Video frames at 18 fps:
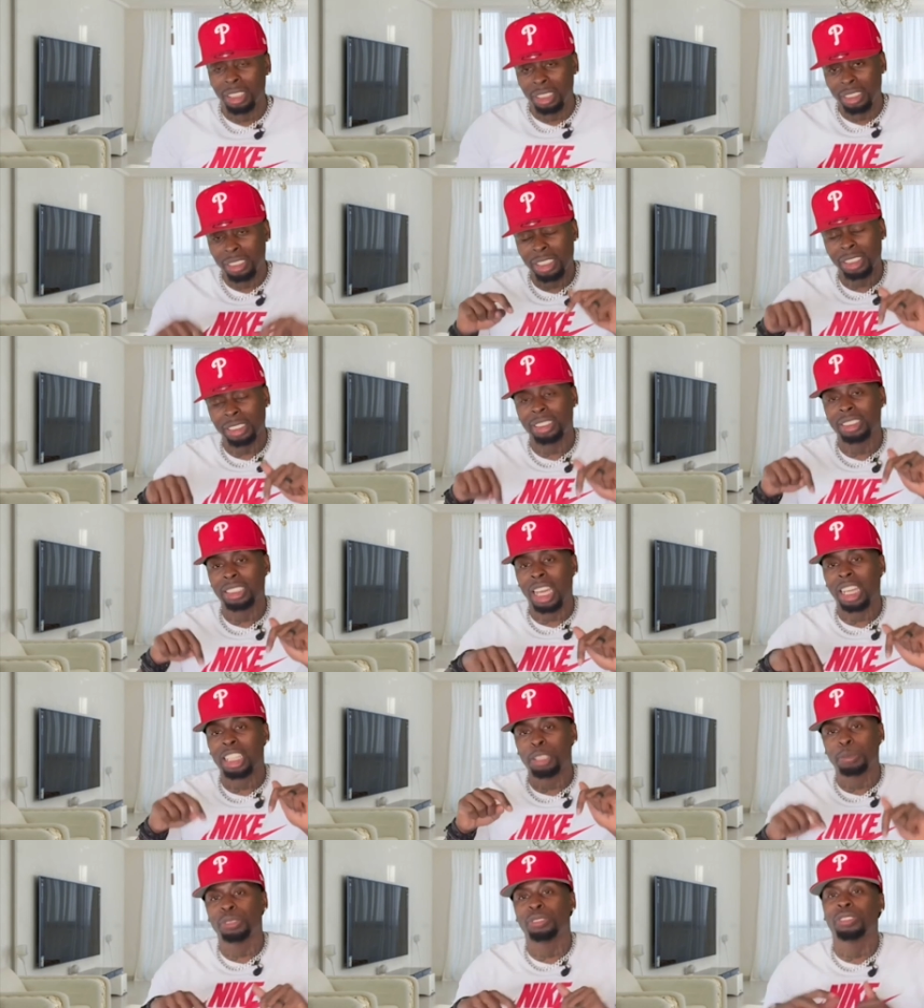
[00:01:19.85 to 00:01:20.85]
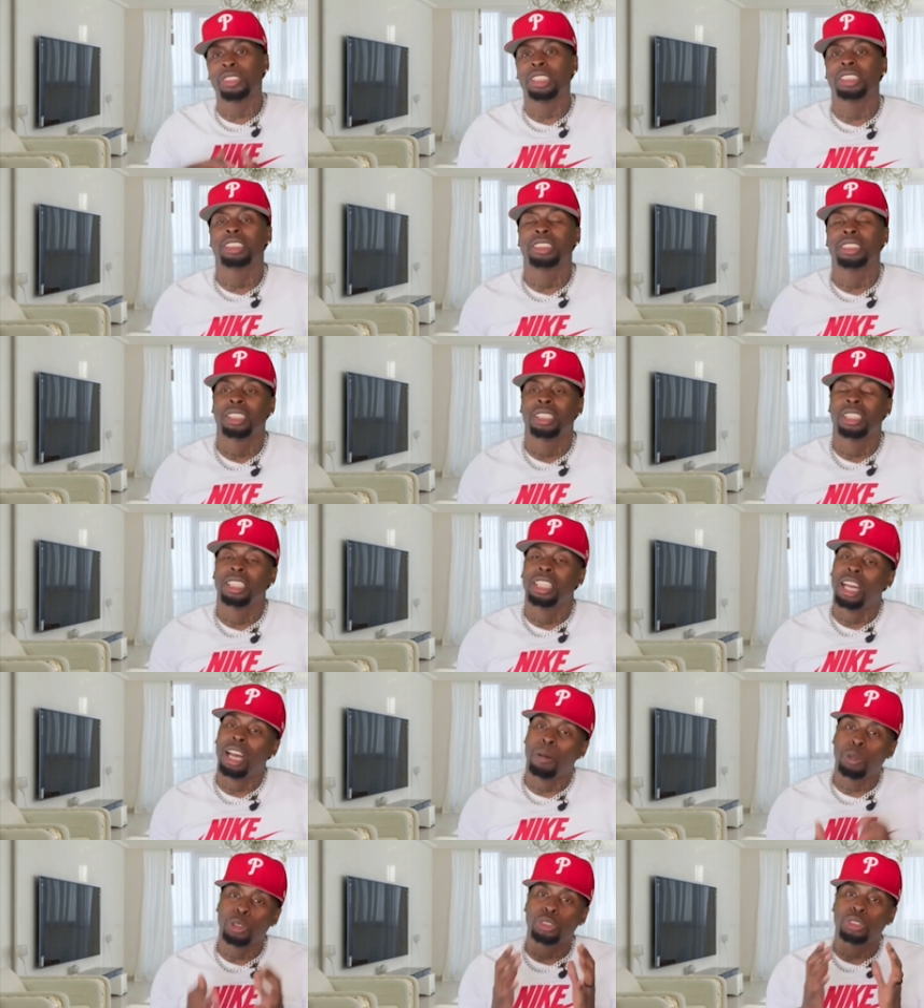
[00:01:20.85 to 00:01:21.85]
This is Like a With I
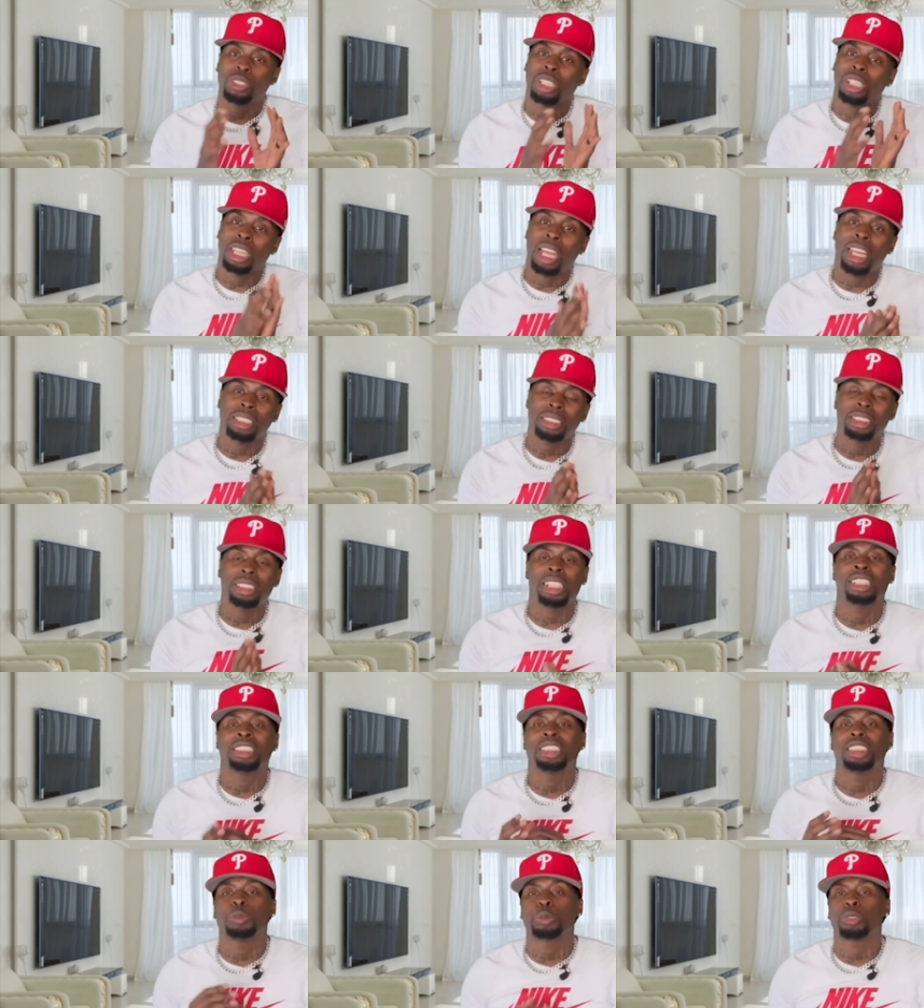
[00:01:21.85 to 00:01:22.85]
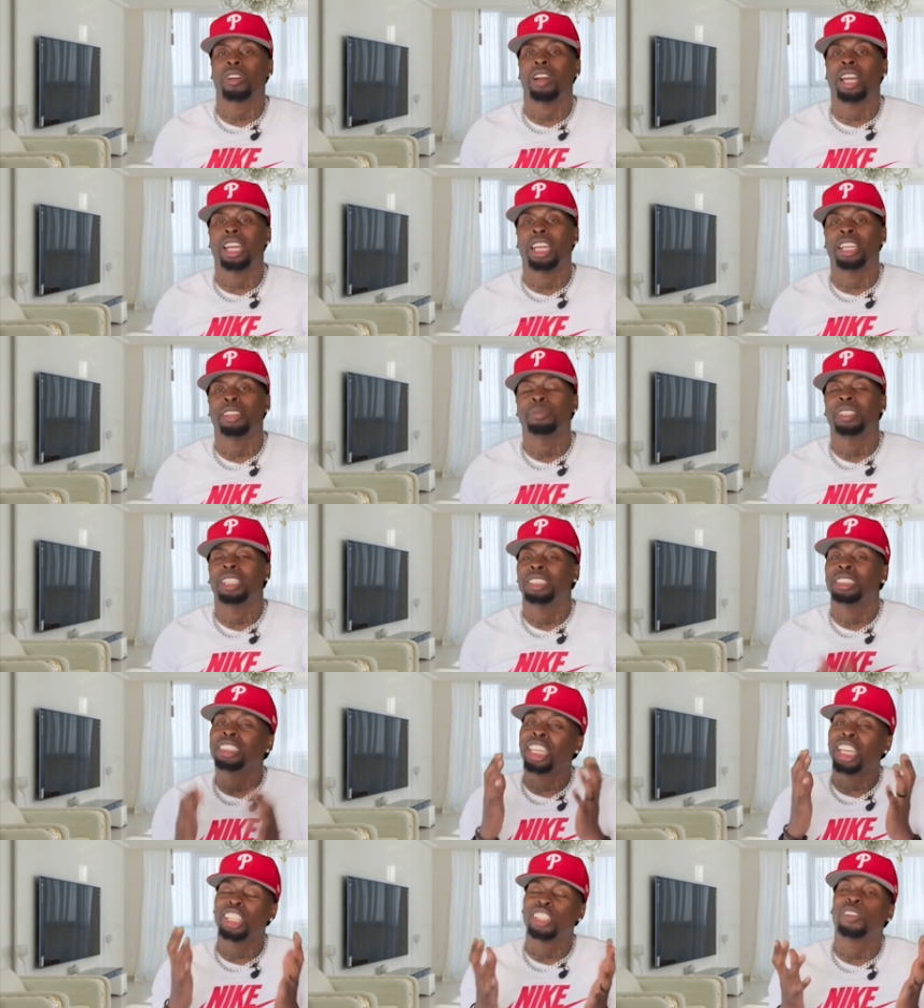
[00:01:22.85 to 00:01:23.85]
want you to like, share, subscribe.
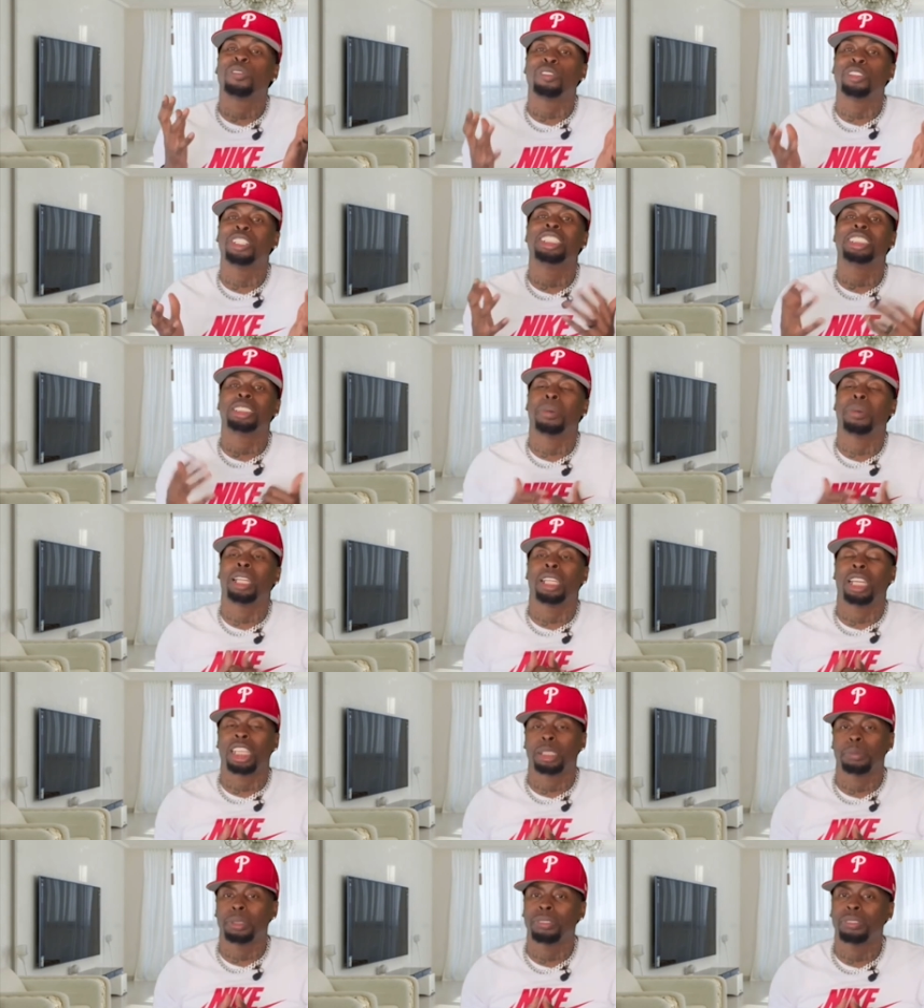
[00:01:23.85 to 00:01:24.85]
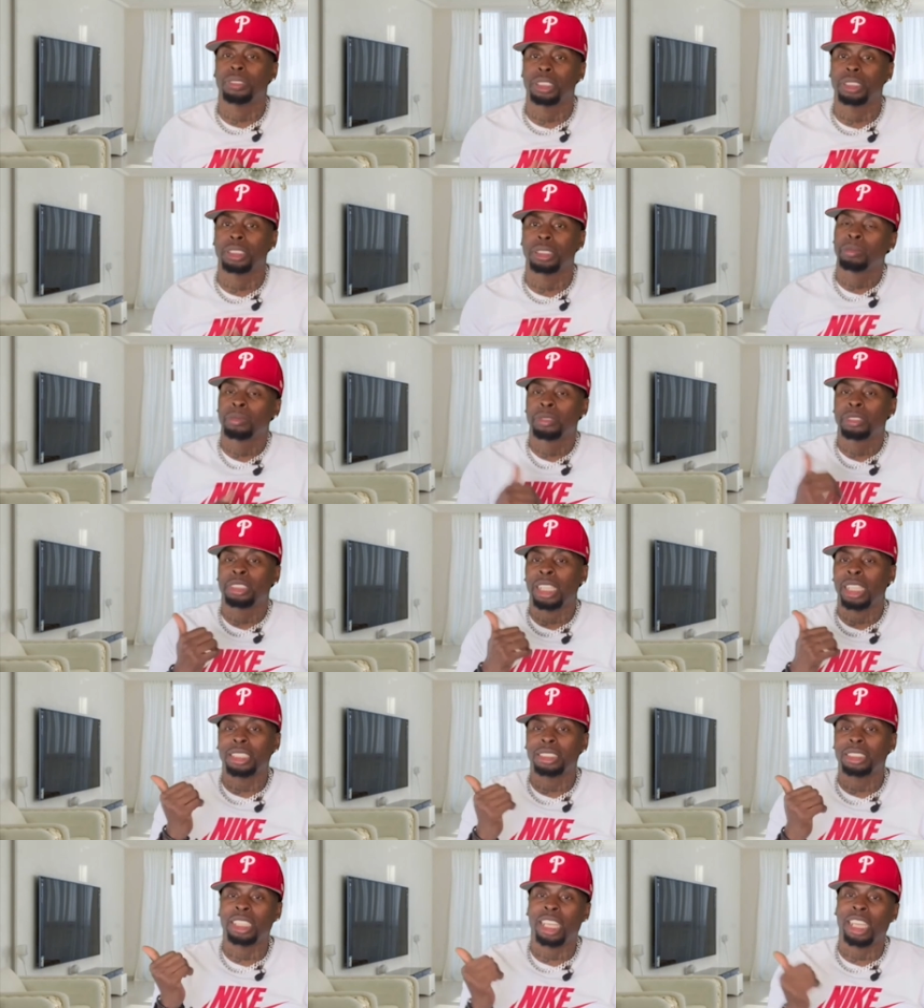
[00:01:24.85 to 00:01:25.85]
Tell your friends about Like McKinnis. Take a
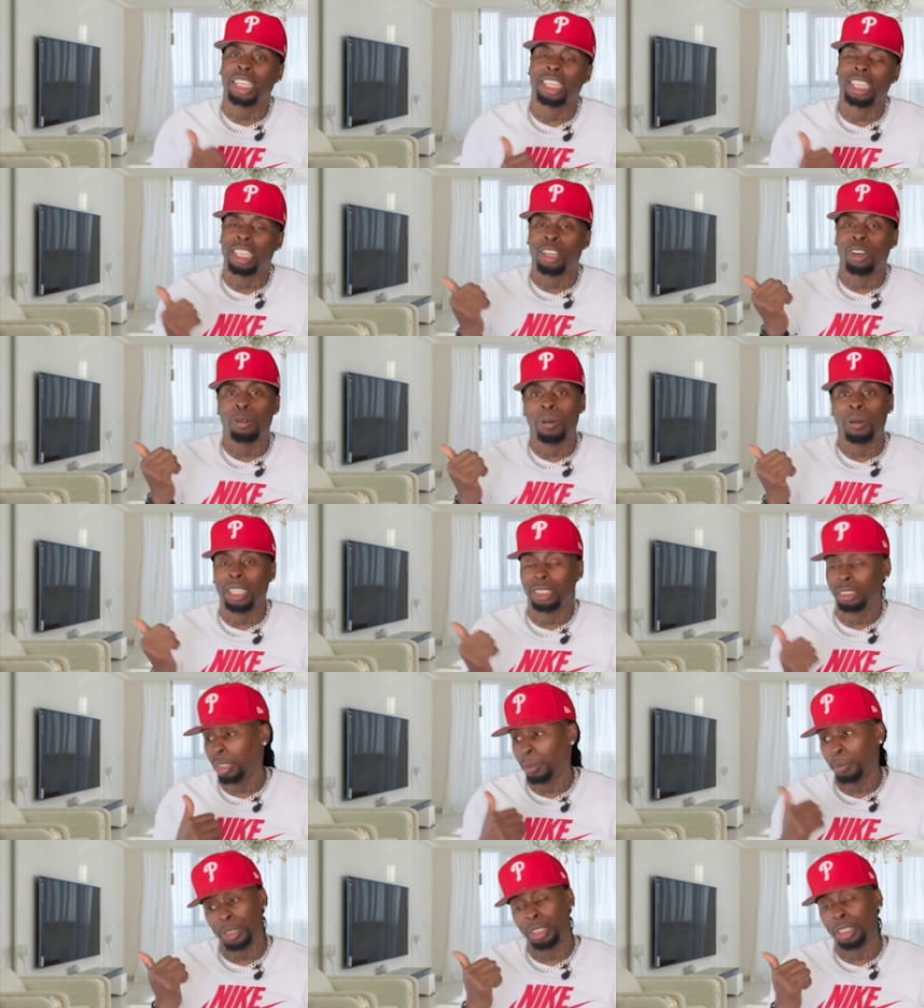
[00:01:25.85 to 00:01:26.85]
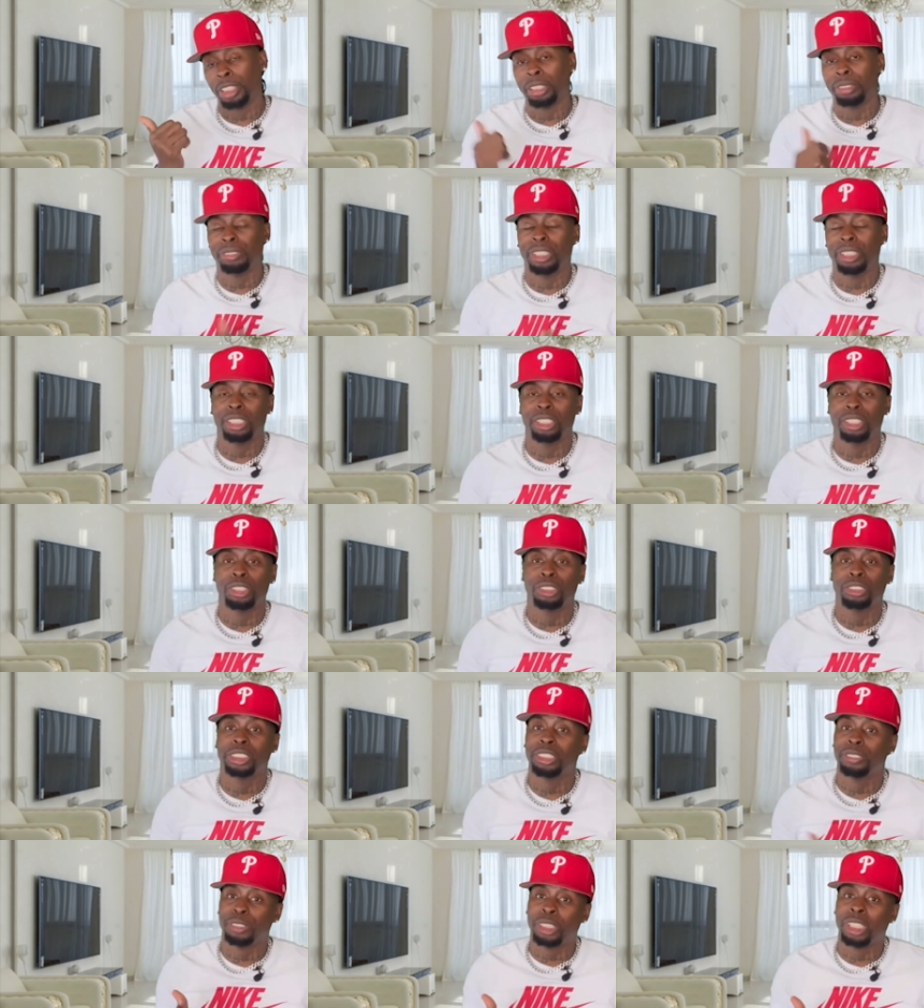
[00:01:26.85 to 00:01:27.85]
second and go watch some of the other videos
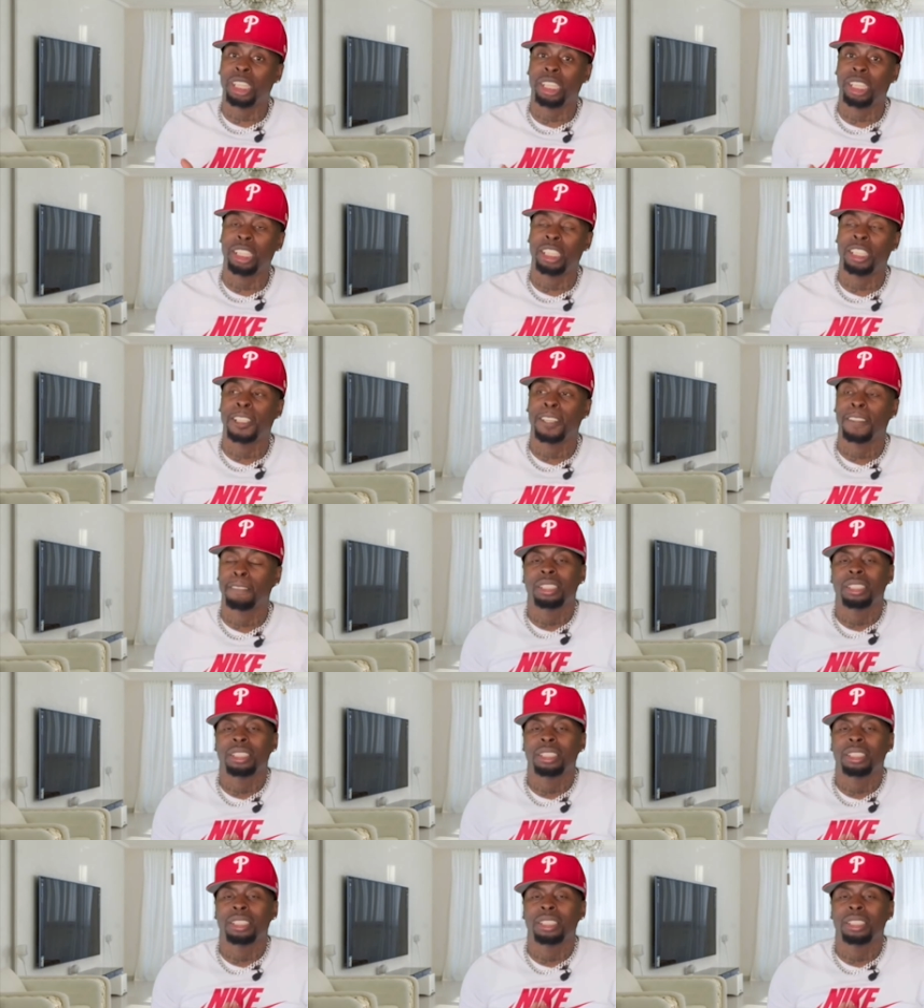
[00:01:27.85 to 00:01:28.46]
if you can.